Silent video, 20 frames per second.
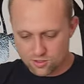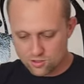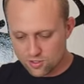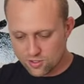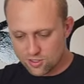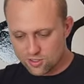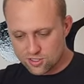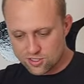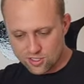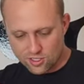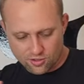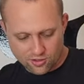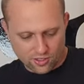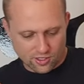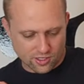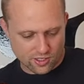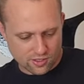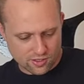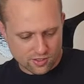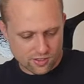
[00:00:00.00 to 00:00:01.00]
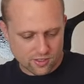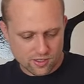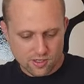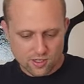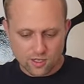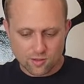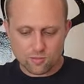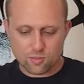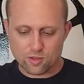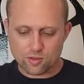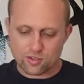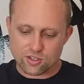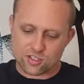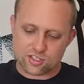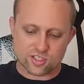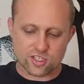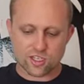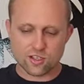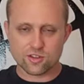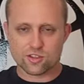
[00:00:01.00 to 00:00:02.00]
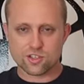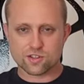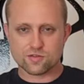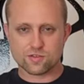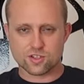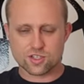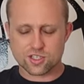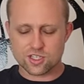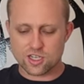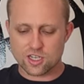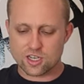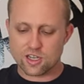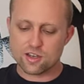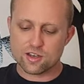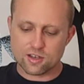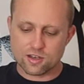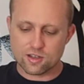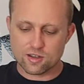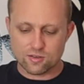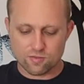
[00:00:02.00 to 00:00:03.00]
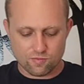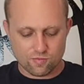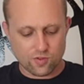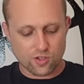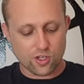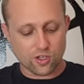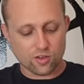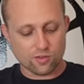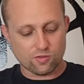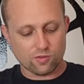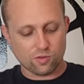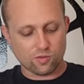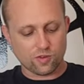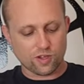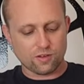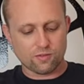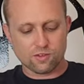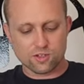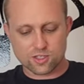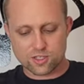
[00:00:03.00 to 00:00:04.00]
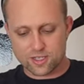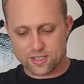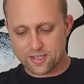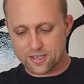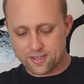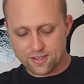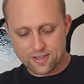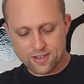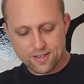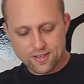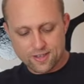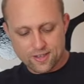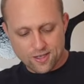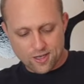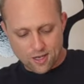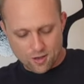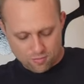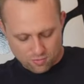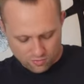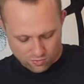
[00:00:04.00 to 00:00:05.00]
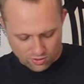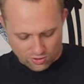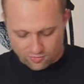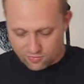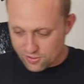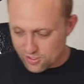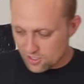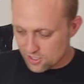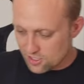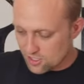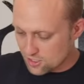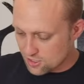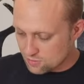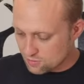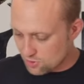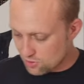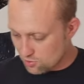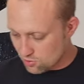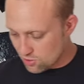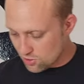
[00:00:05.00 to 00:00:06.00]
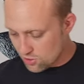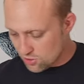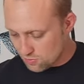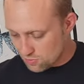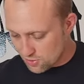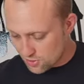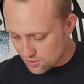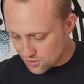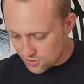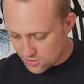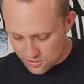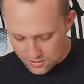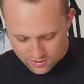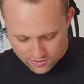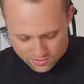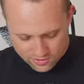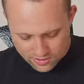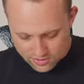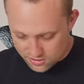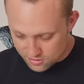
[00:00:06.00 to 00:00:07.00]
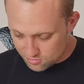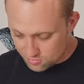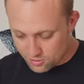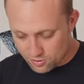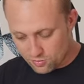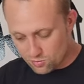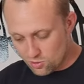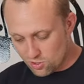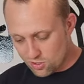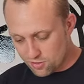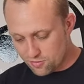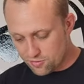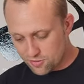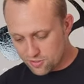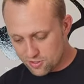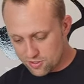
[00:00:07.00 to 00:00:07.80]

try the stealth again. Play with the stealth just for a second and the, the other Wolfgang for a second um, before I finalize my order. But this is my rough